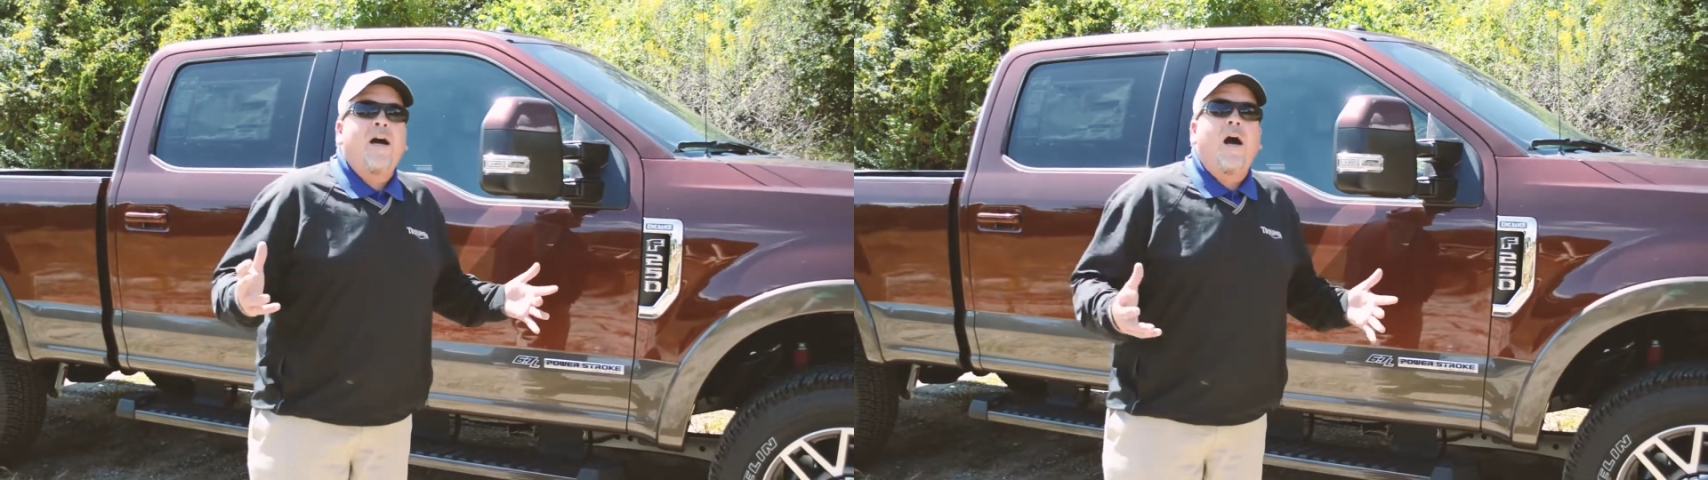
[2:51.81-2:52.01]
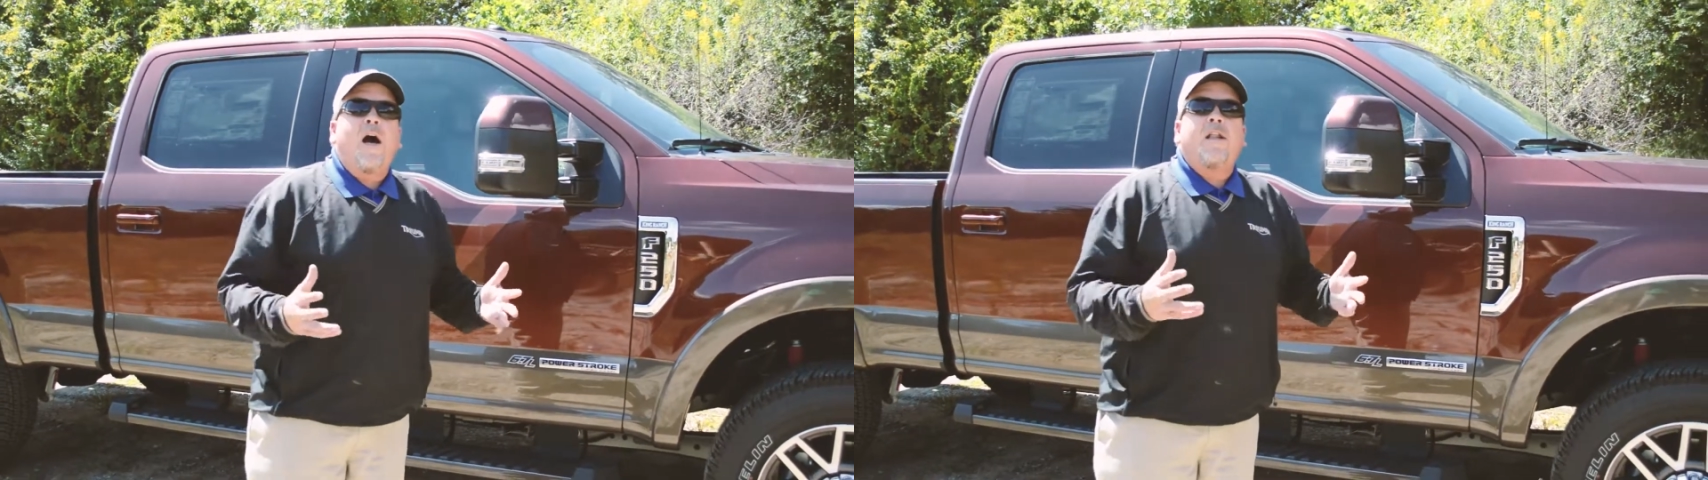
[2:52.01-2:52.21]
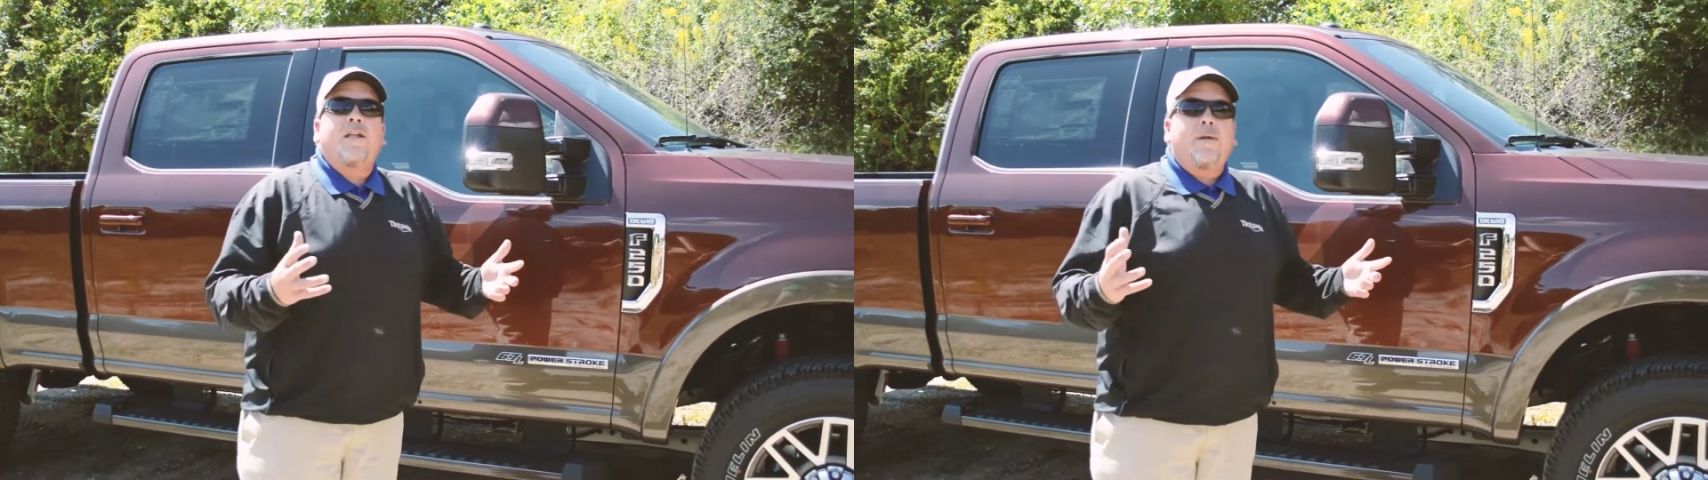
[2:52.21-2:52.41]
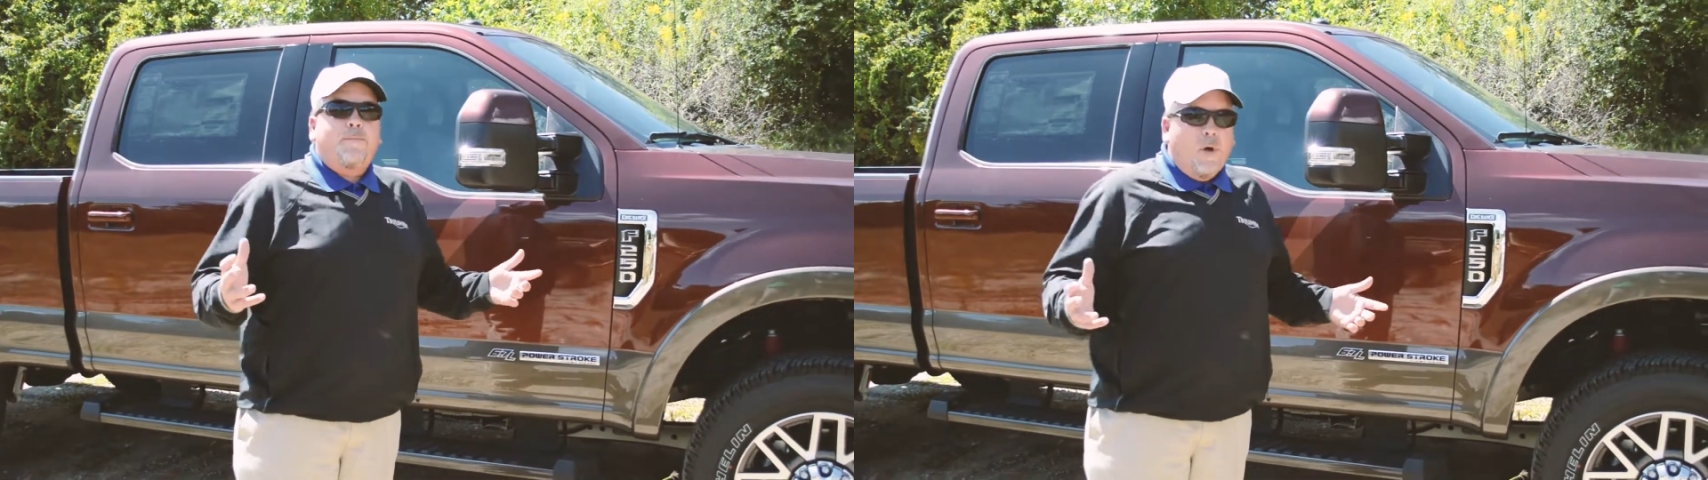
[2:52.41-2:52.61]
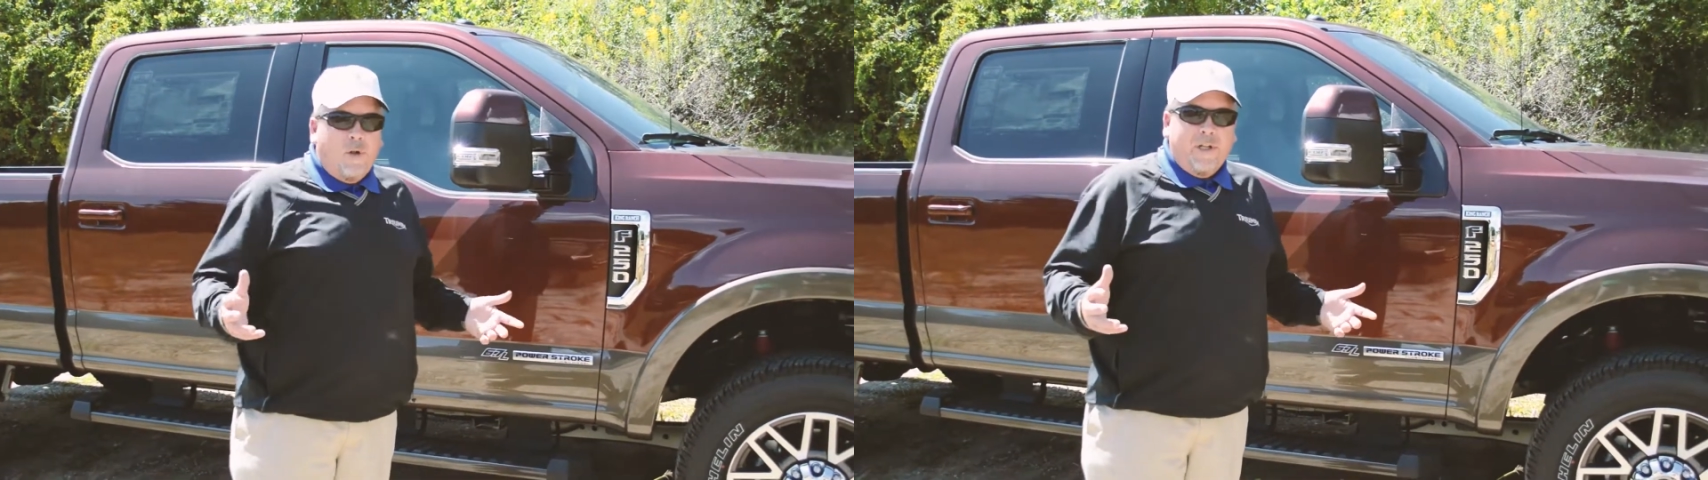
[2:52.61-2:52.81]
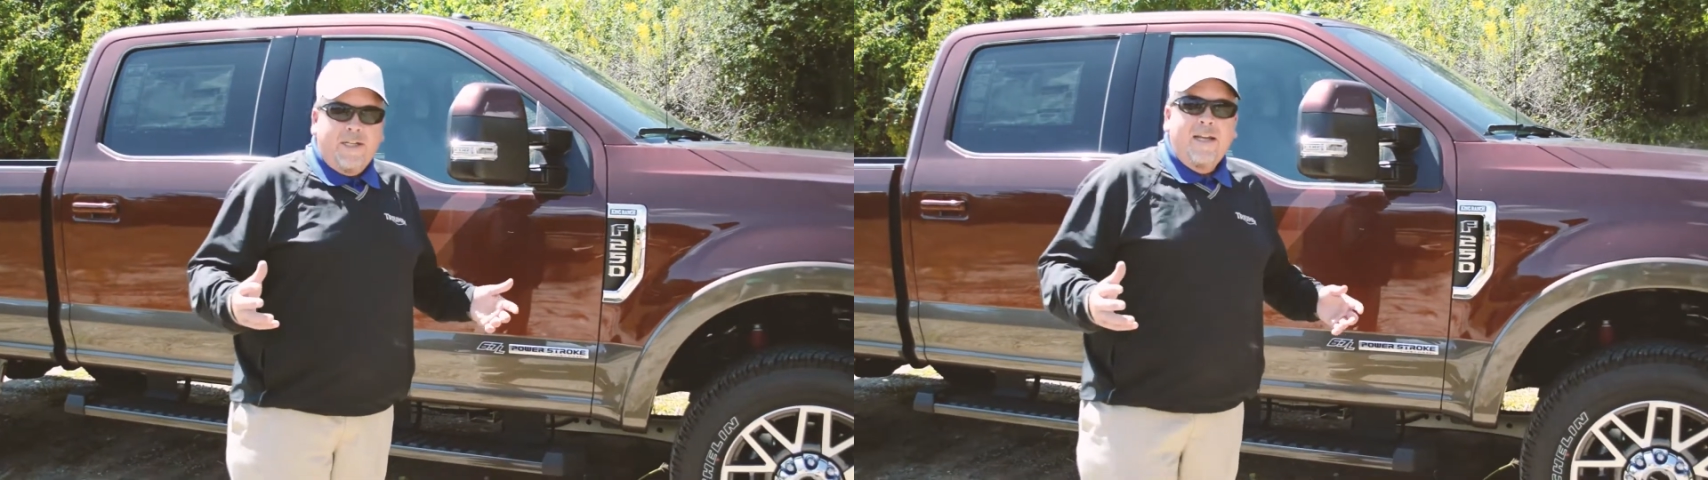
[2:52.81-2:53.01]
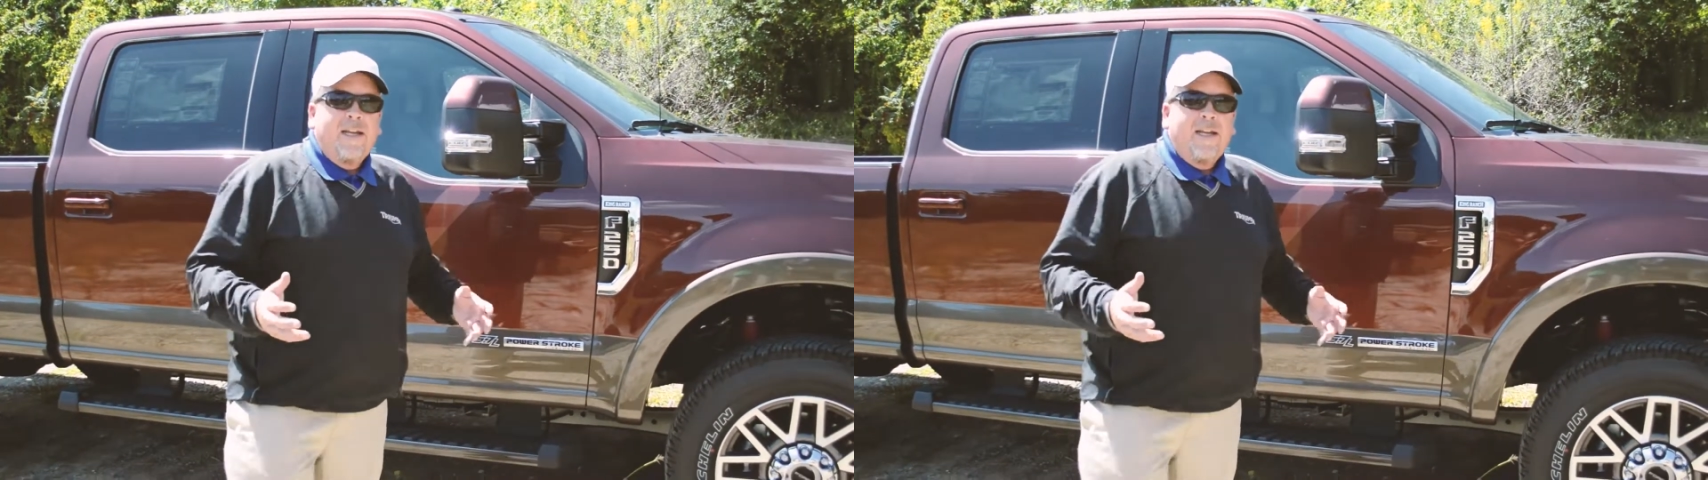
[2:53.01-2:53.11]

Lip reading: of hauling and pulling.